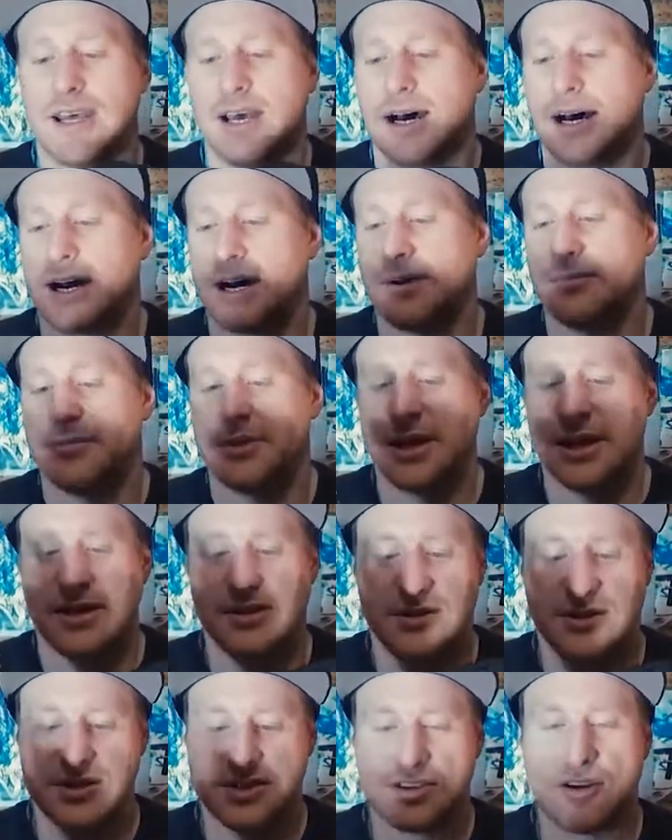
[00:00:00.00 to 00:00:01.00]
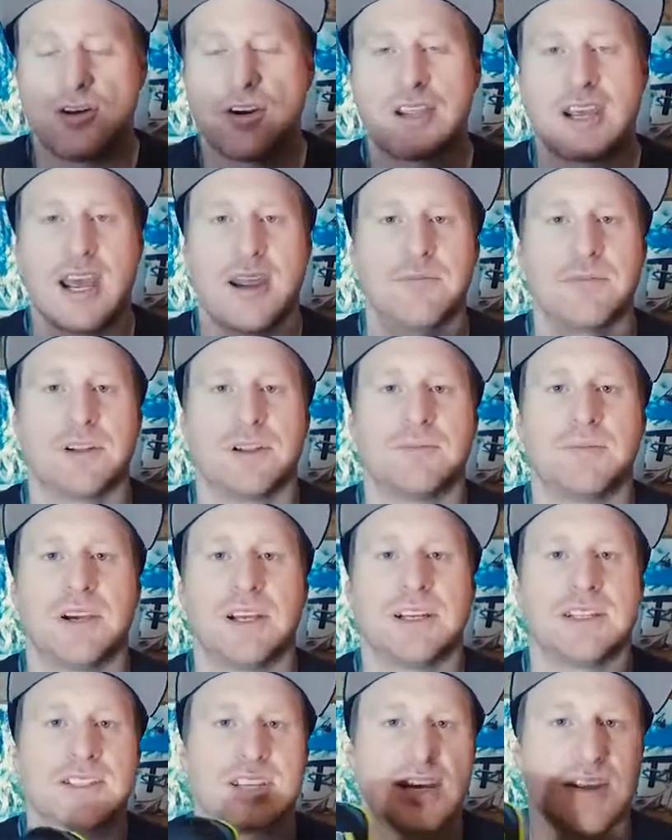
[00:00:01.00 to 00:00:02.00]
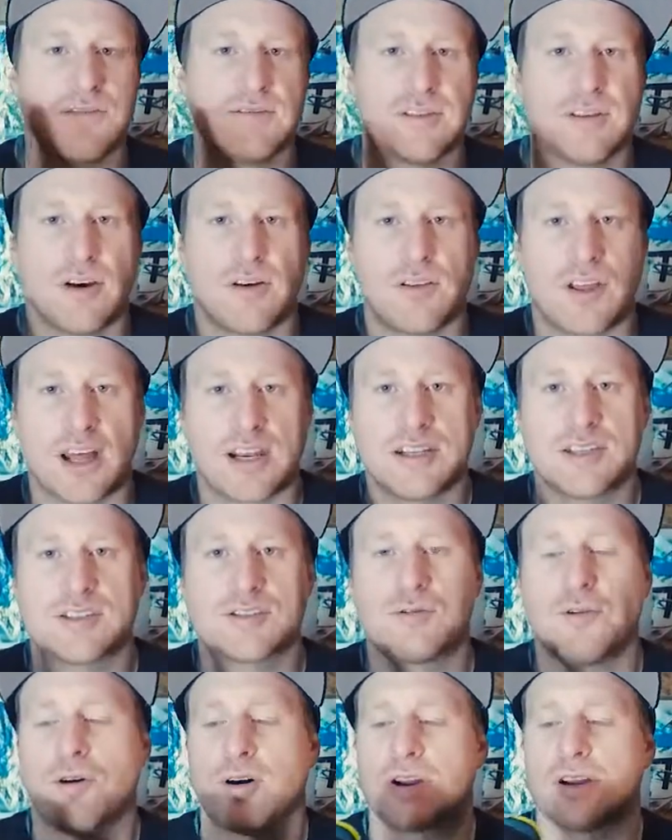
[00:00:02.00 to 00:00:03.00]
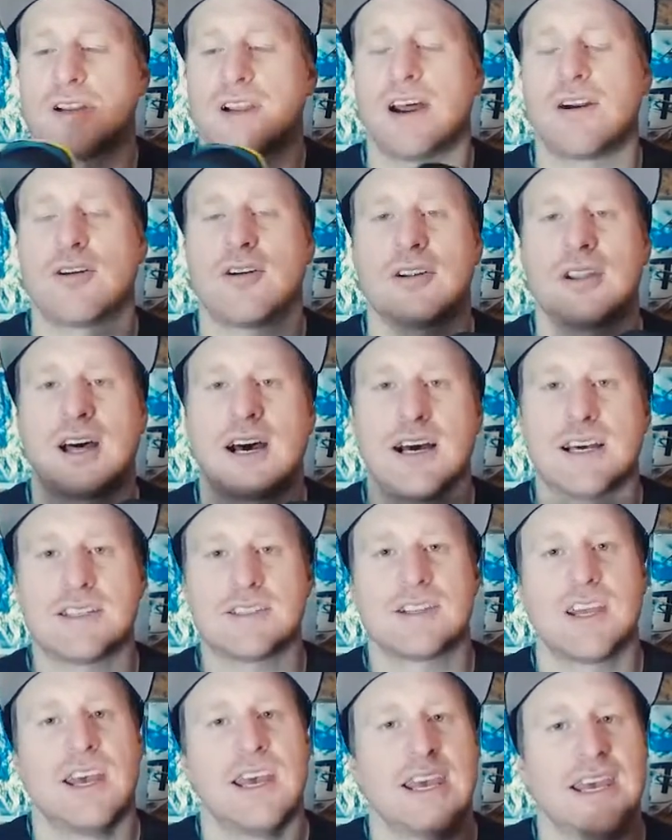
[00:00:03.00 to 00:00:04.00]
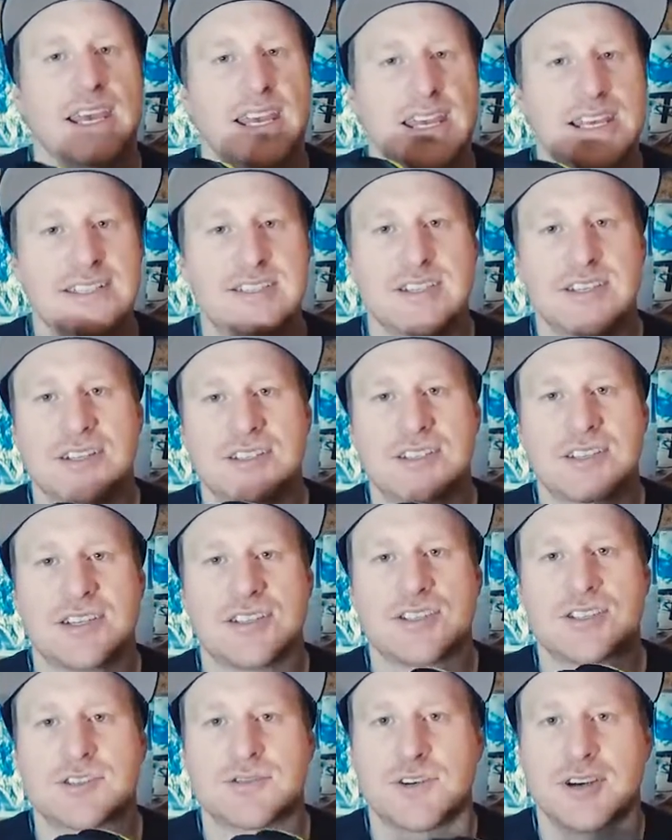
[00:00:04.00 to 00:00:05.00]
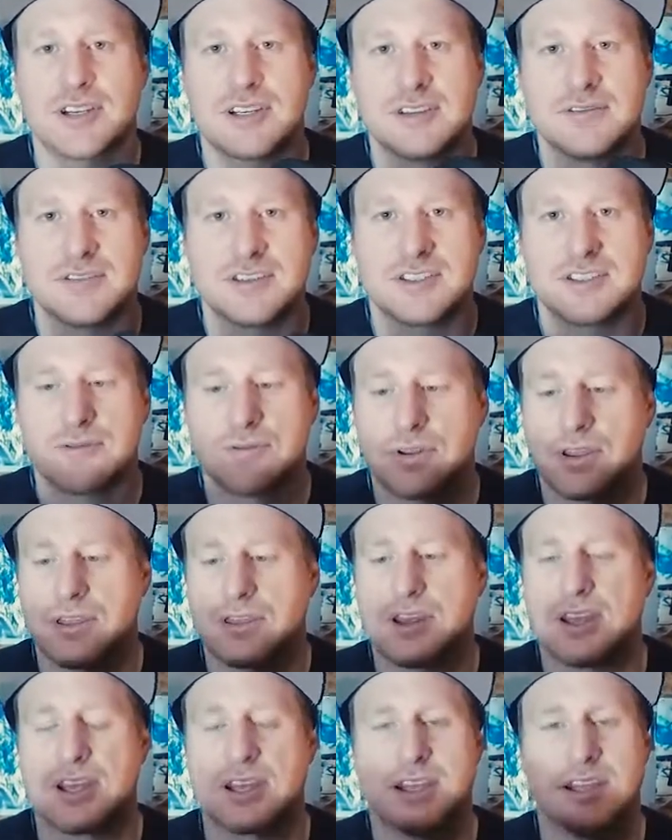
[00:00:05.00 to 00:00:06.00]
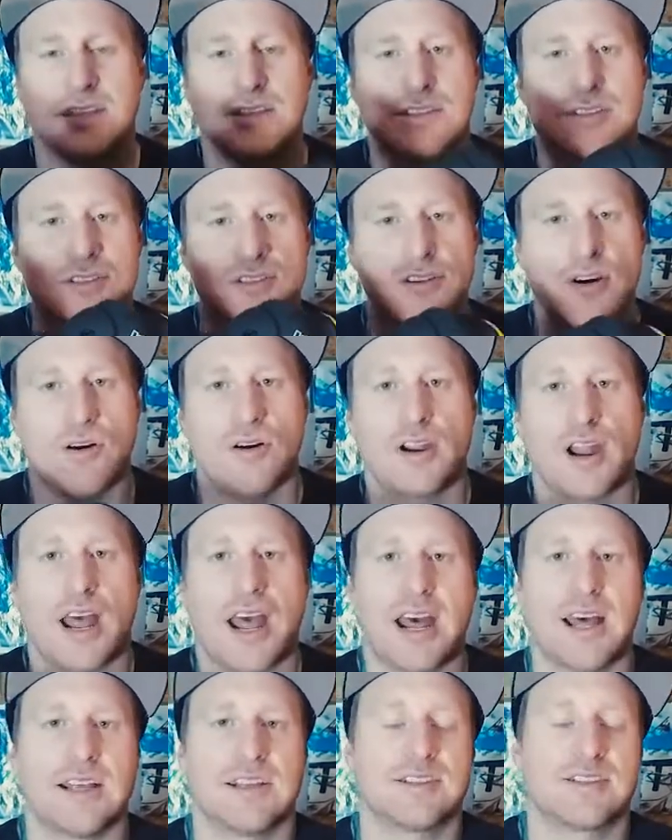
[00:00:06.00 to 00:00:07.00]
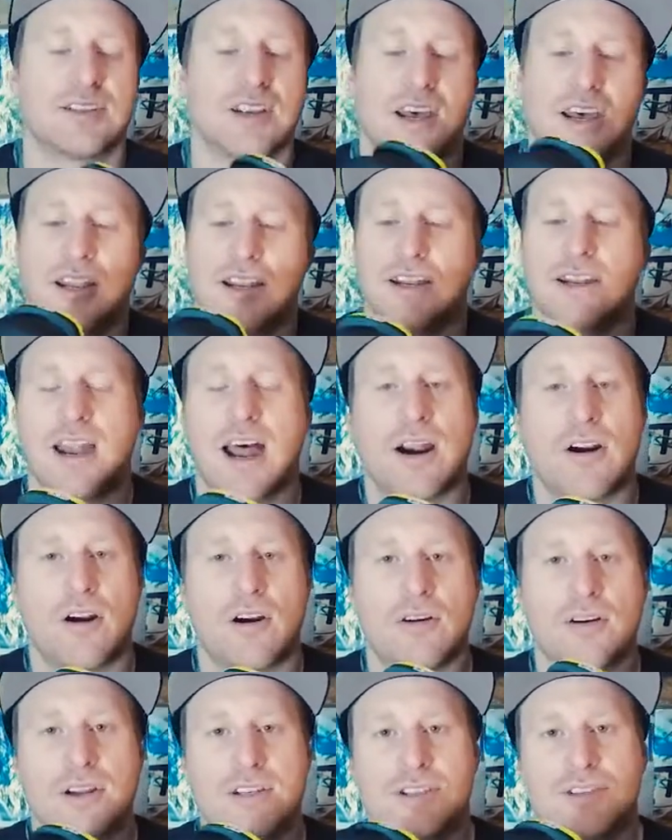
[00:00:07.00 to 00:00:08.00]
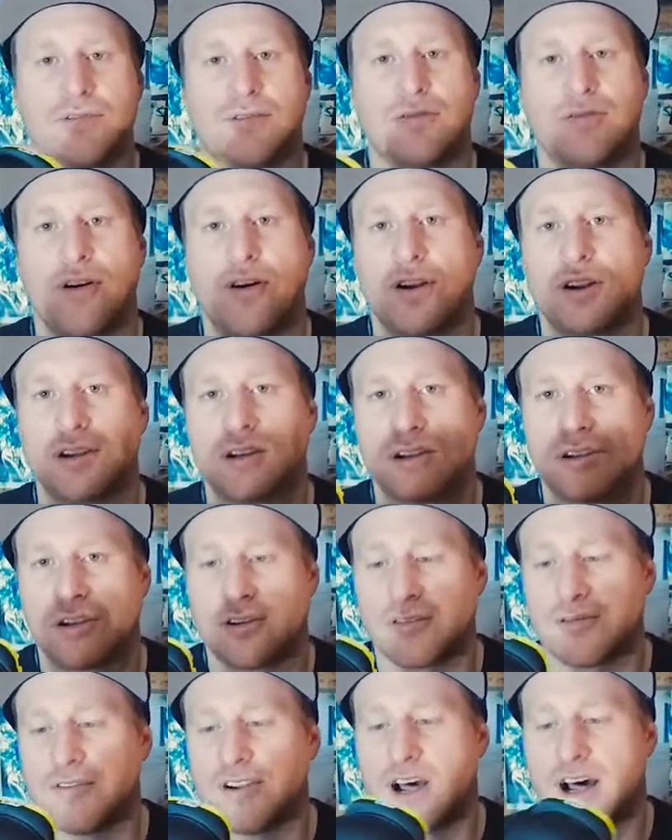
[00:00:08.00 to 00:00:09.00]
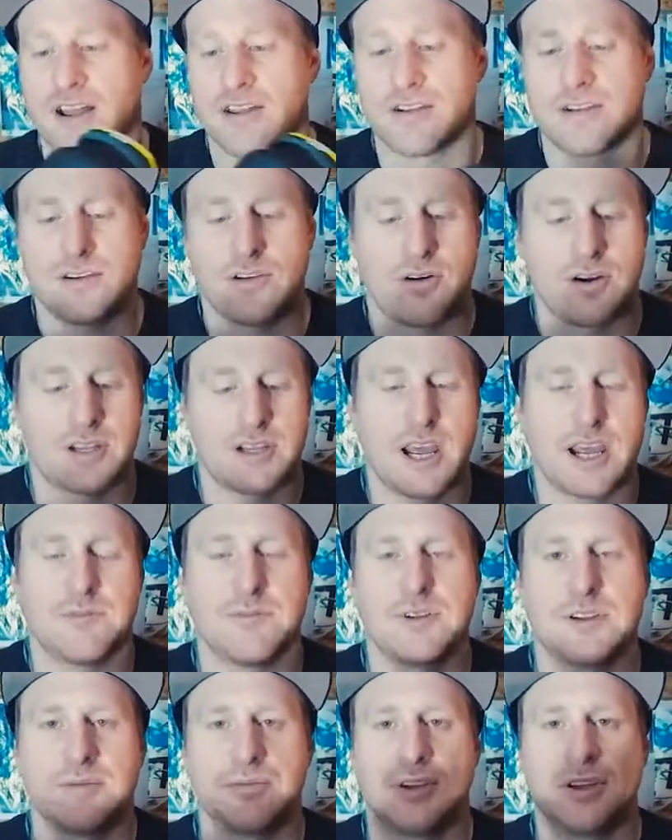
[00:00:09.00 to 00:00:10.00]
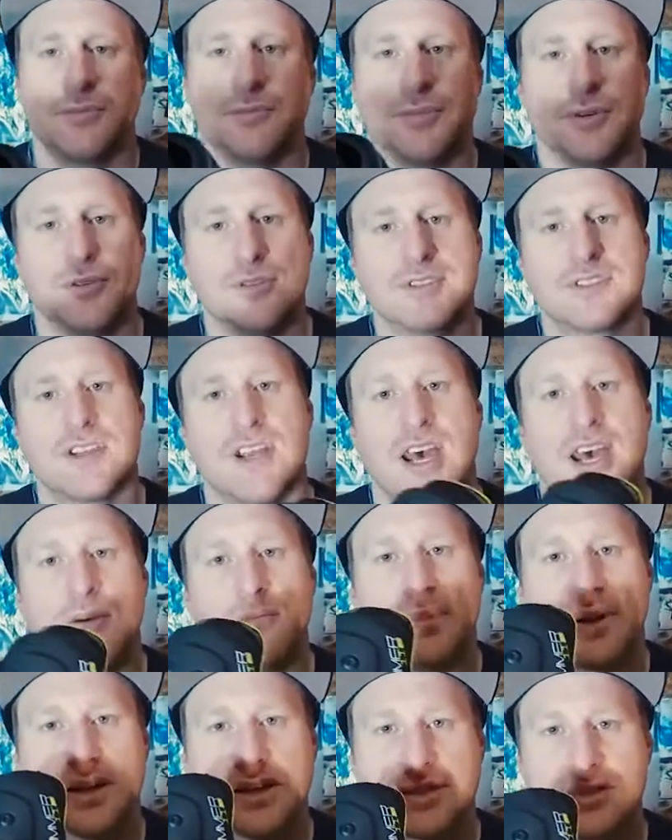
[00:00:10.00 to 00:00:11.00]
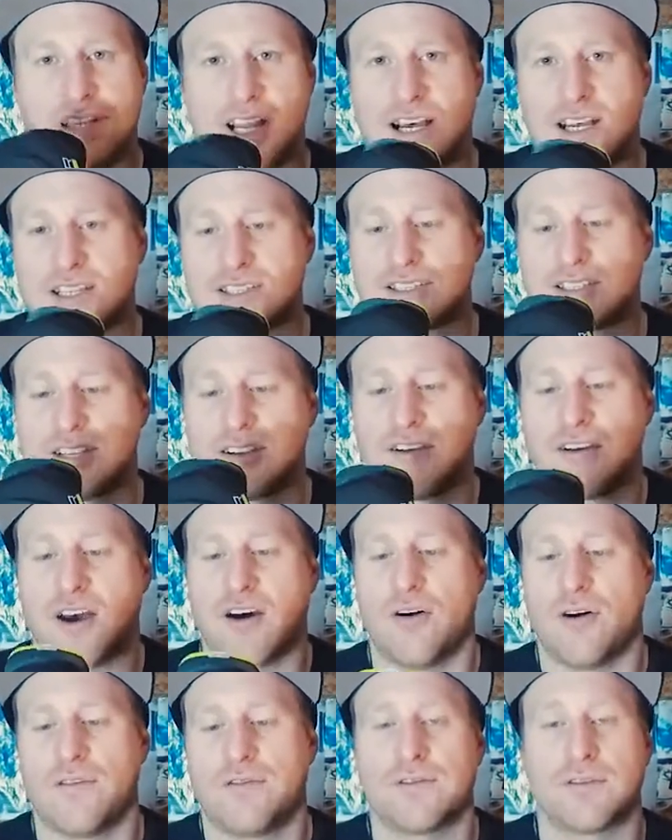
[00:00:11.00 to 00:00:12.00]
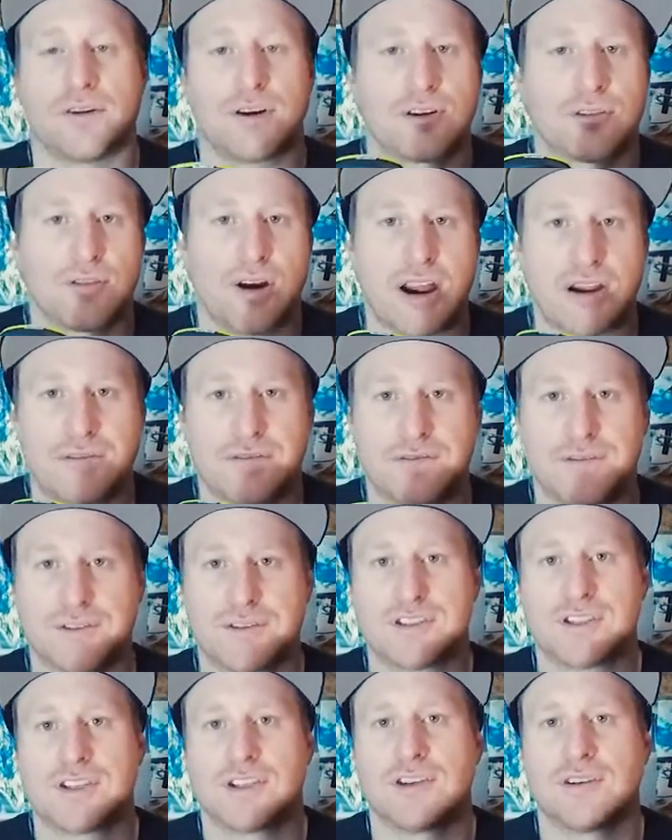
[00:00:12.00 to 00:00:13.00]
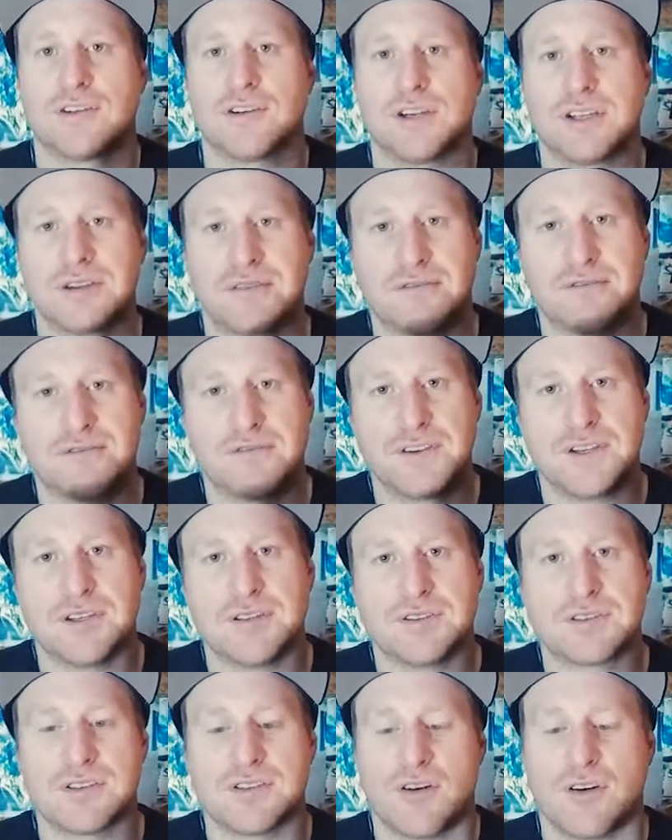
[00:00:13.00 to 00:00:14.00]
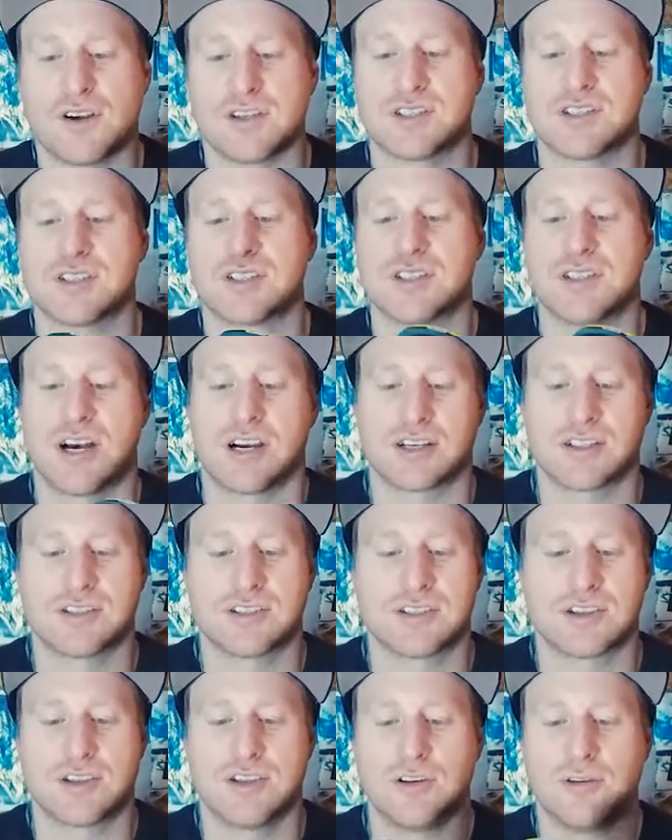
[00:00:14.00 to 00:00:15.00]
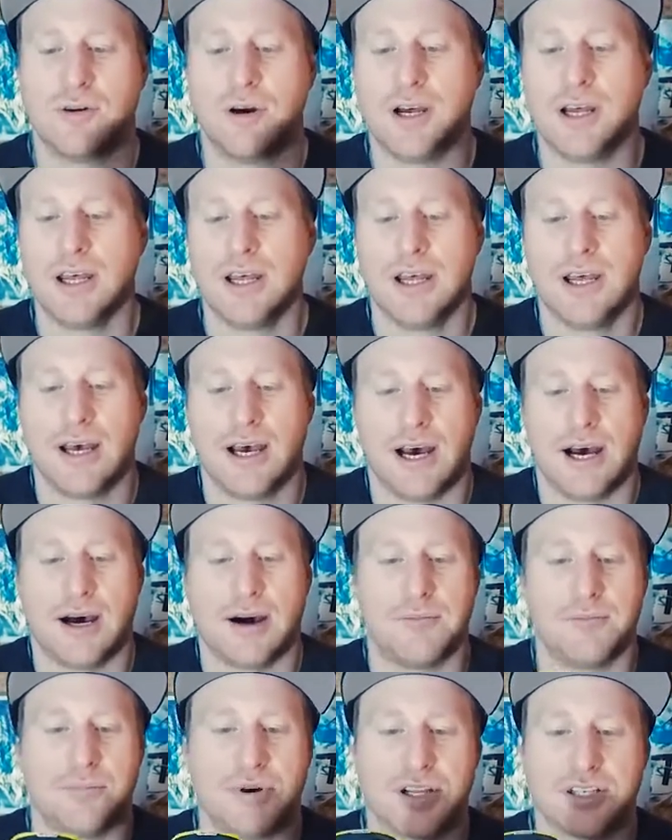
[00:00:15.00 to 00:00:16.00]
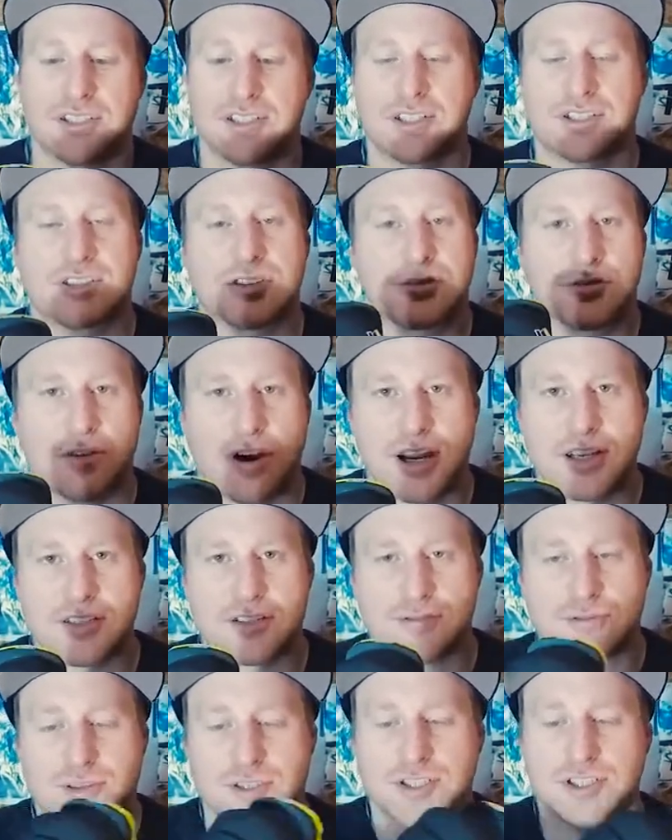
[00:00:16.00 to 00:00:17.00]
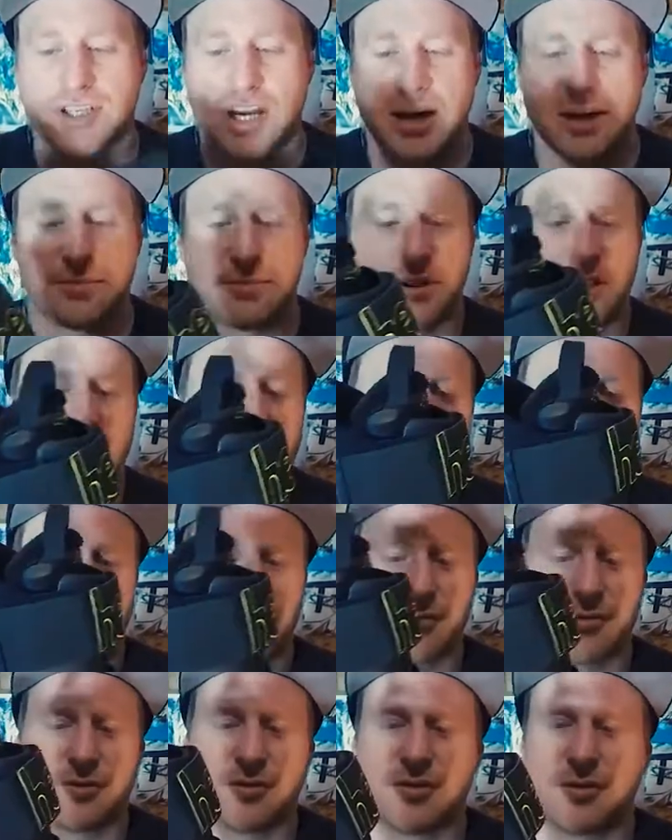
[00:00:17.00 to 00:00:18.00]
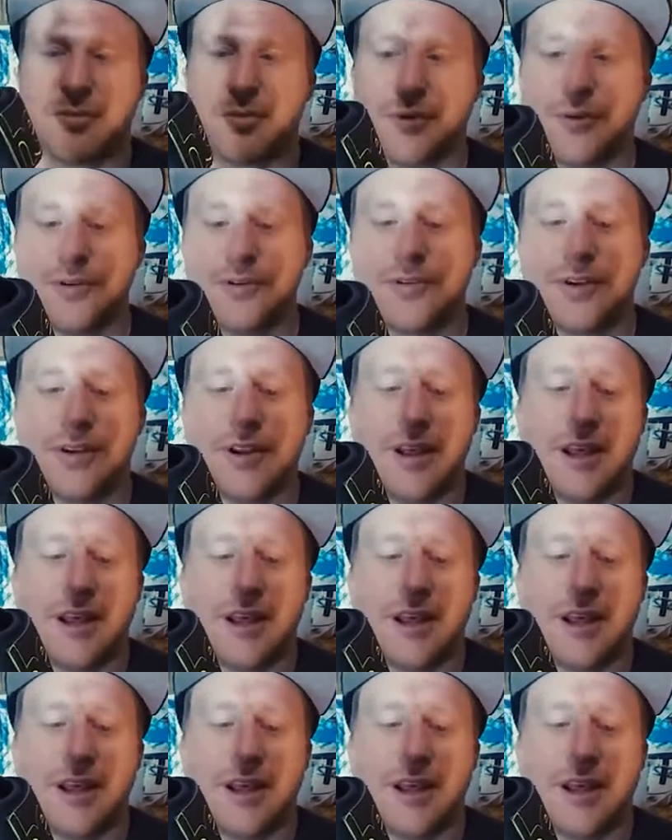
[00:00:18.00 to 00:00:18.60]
Um, now this 98 millimeters, even though that is quite a narrow last, isn't as constrictive as you would think. It's not as narrow as you'll find in a lot of other 98 millimeter boots, but it does offer a great foot security. It feels nice and snug and secure, um, but just a great sort of shape through the boot.